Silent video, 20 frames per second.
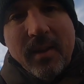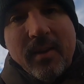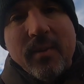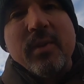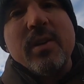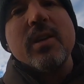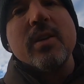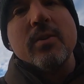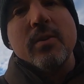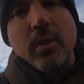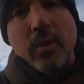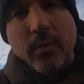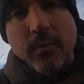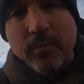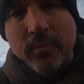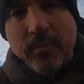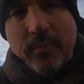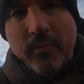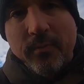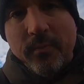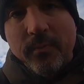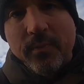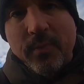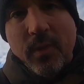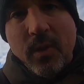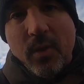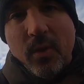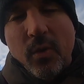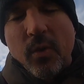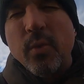What do you do?
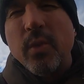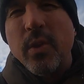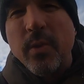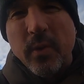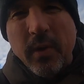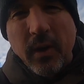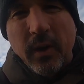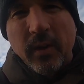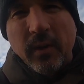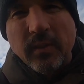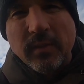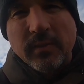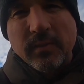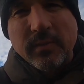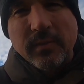Who do you call?